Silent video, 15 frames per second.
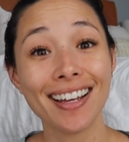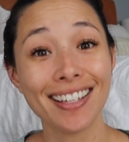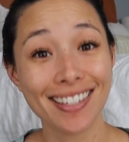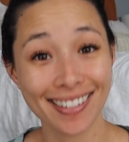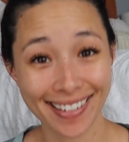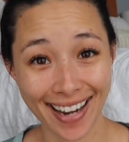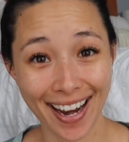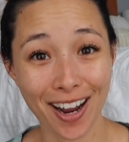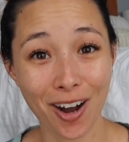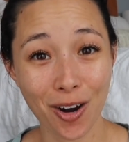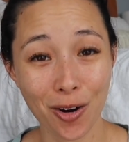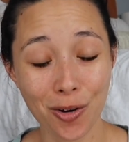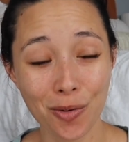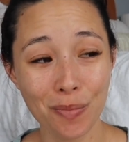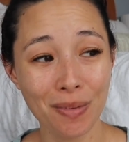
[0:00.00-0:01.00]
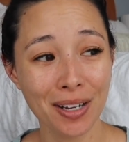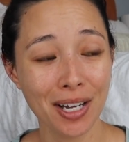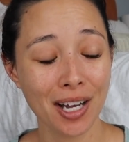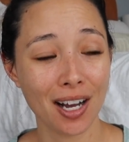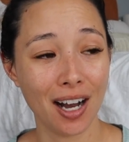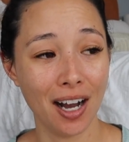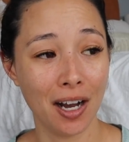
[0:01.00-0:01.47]
stay home.
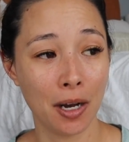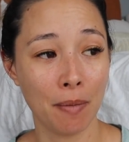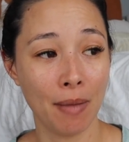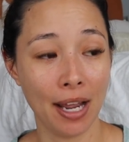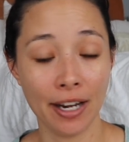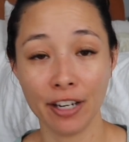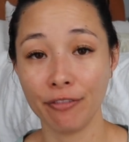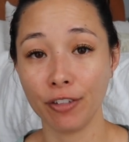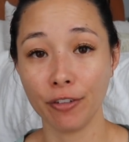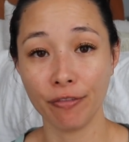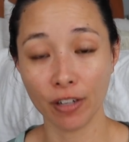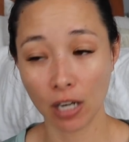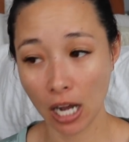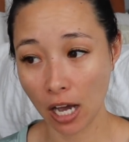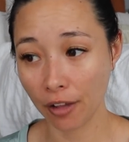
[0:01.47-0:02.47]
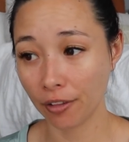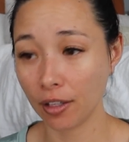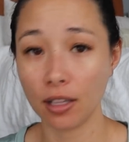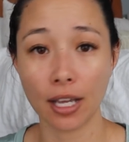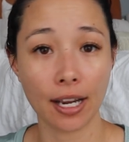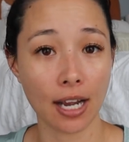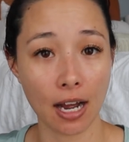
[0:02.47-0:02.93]
And if you feel
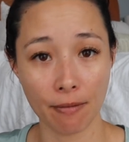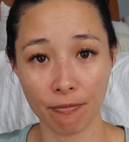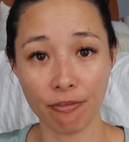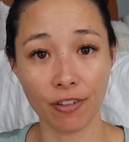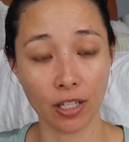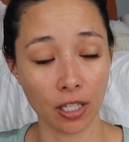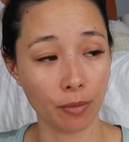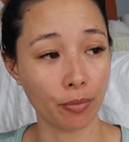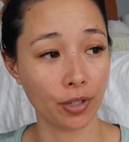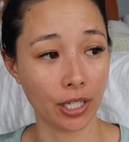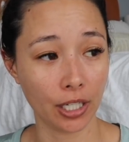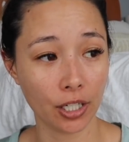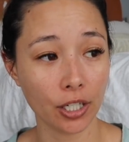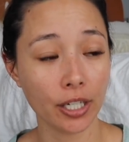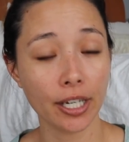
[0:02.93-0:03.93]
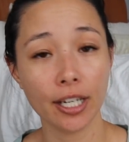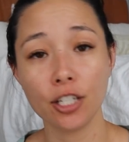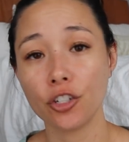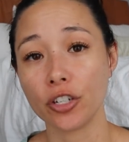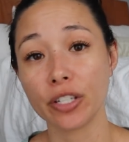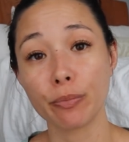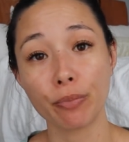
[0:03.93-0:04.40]
healthy, like I'm feeling pretty good,
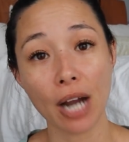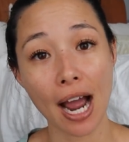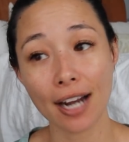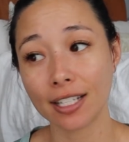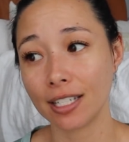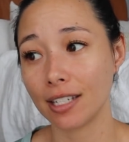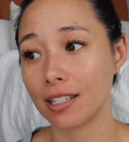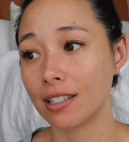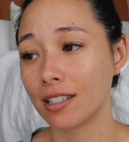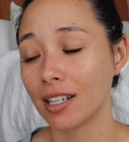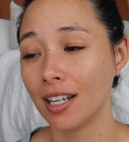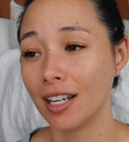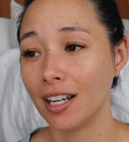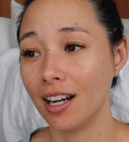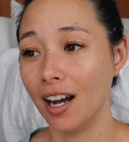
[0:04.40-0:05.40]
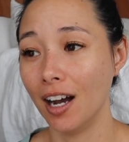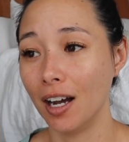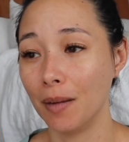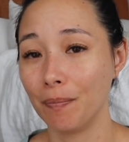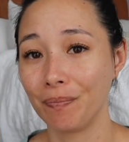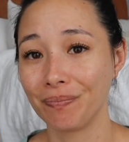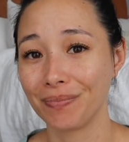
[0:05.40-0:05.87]
just practice,
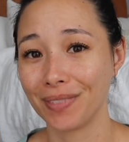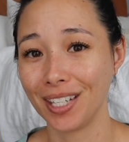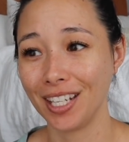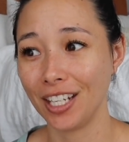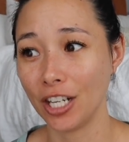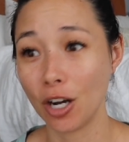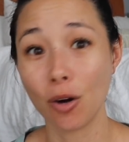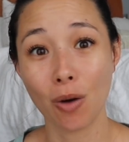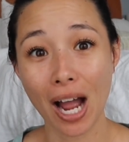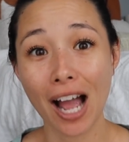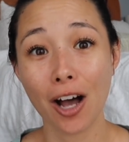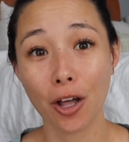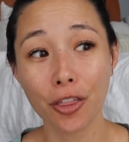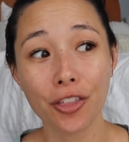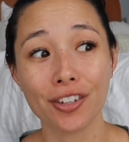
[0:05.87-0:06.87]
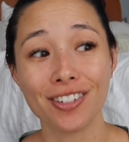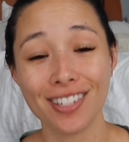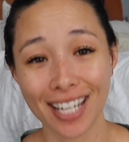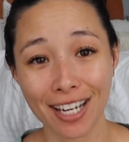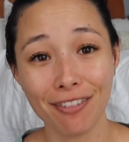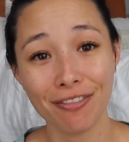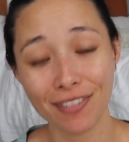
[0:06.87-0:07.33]
health
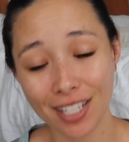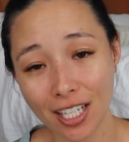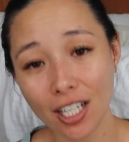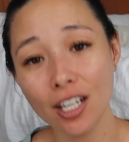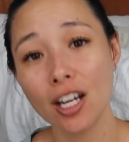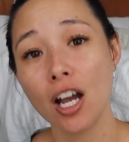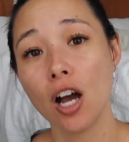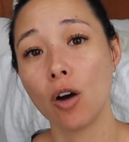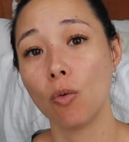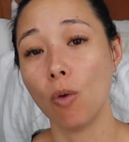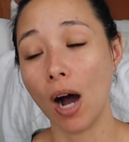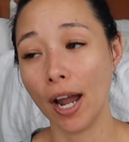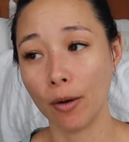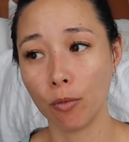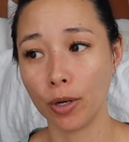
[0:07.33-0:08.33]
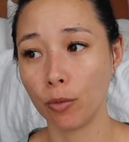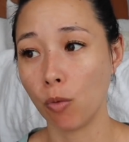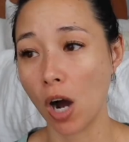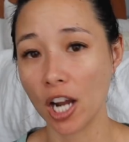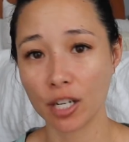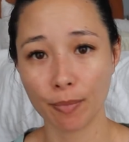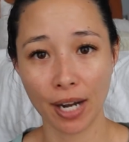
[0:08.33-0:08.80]
safety. I would
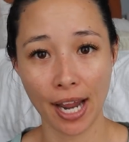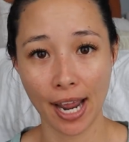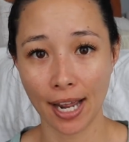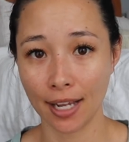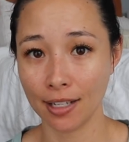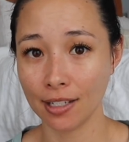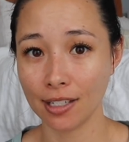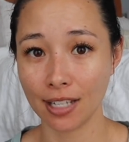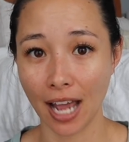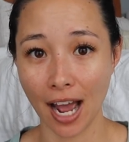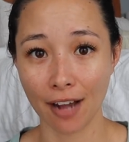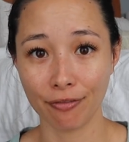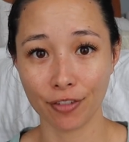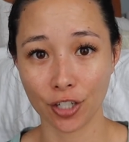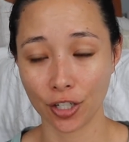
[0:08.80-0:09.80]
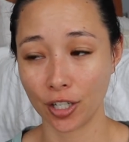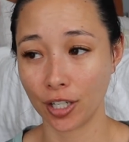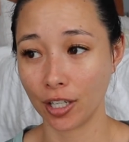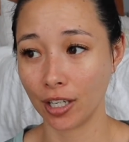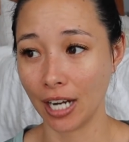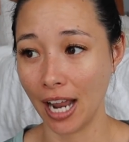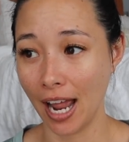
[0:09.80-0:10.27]
wash my hands
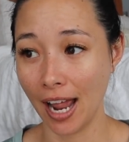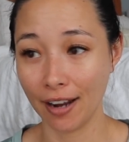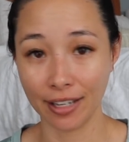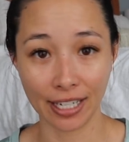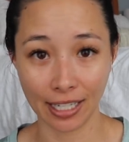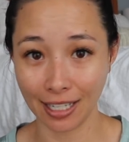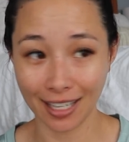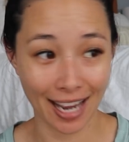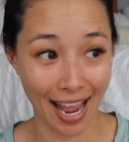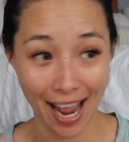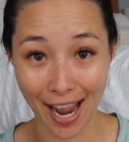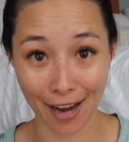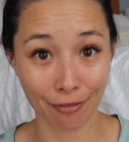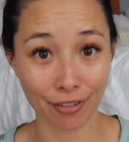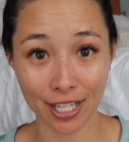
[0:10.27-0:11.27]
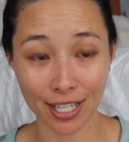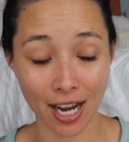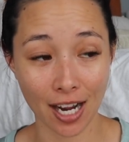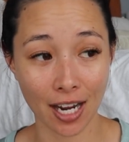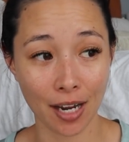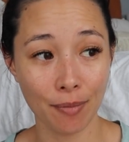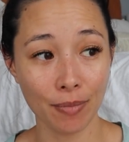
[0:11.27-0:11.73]
after every
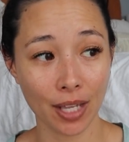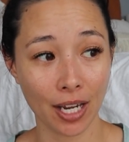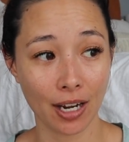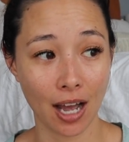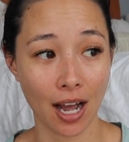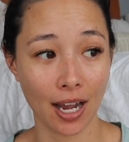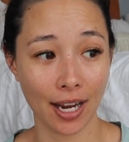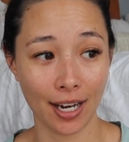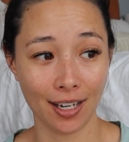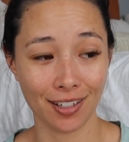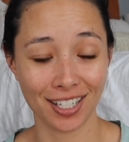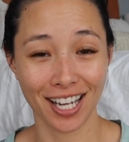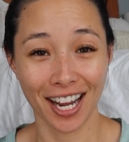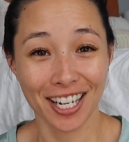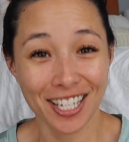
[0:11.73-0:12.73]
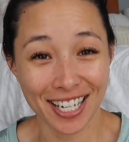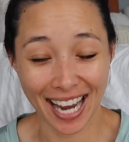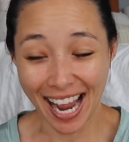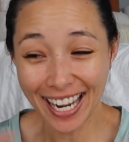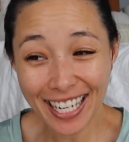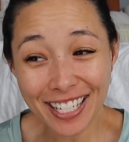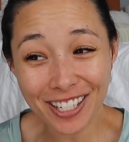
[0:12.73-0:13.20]
time that I touched
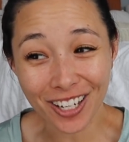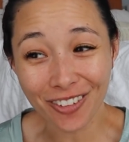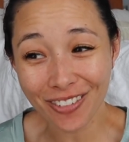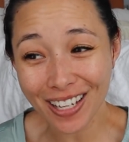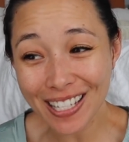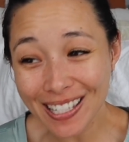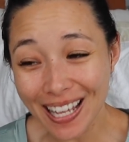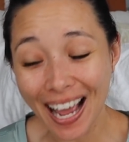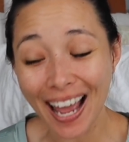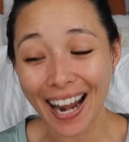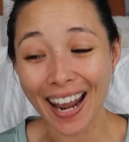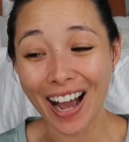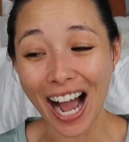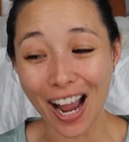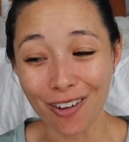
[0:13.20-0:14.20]
any service that